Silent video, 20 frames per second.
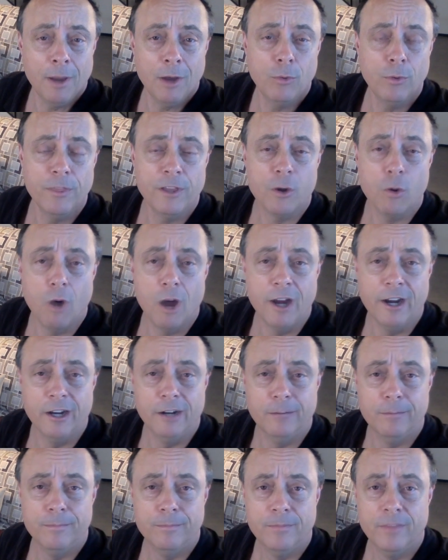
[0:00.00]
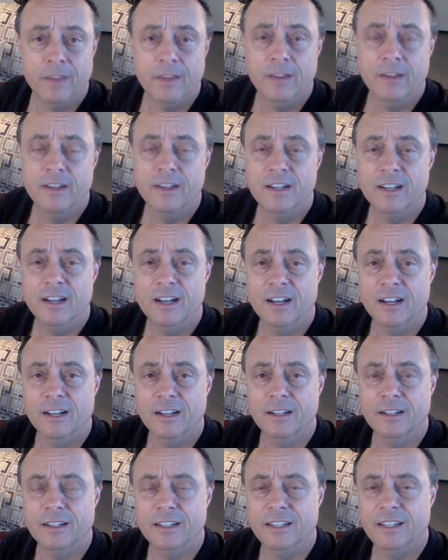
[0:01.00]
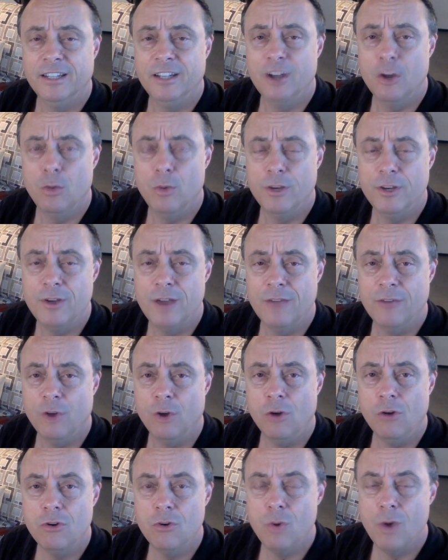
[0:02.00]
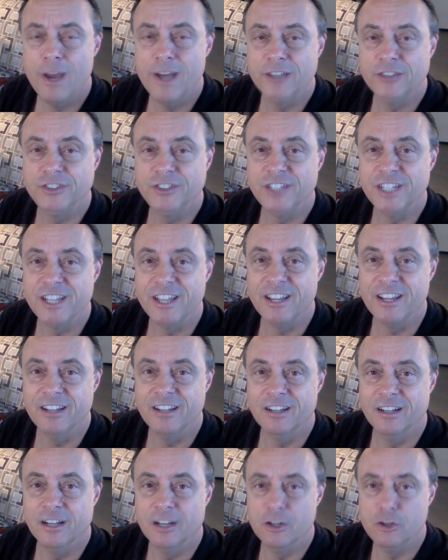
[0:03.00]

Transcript: about with a choir? when you have a whole choir singing